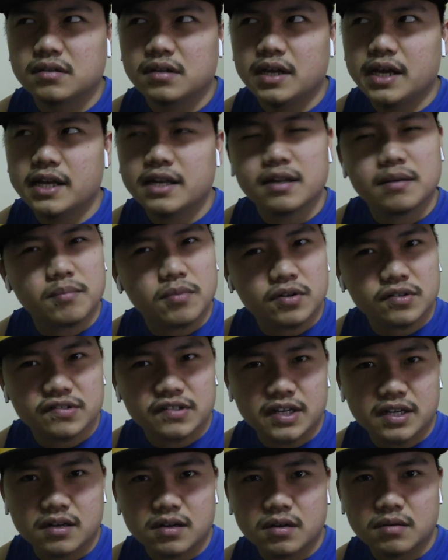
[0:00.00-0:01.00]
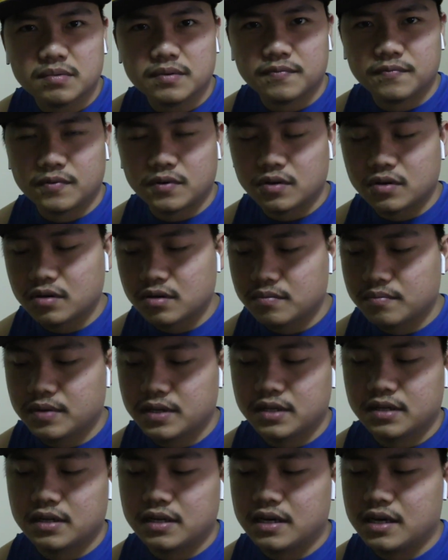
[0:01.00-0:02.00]
in the motorcycle before,
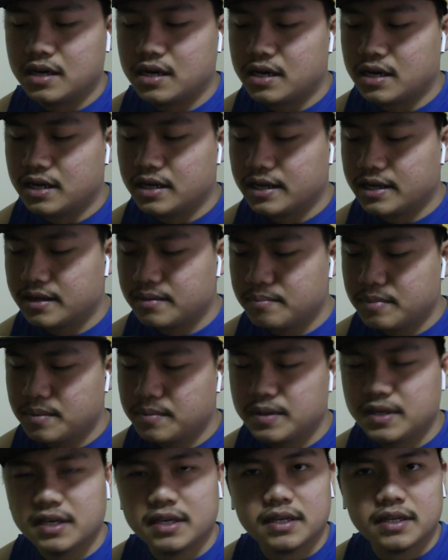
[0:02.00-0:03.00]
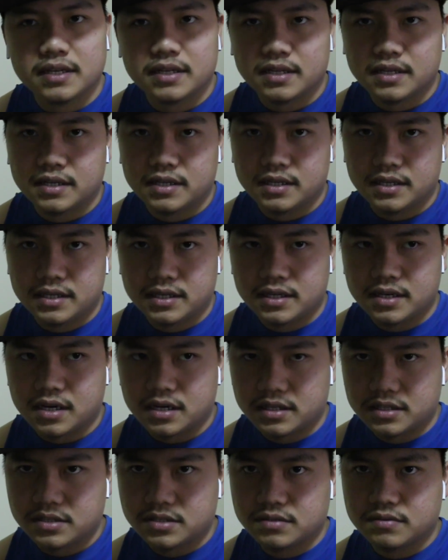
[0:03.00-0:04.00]
but I guess maybe he got
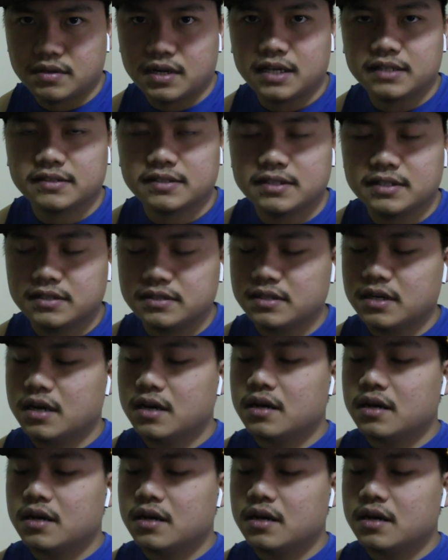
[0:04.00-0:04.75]
into an accident.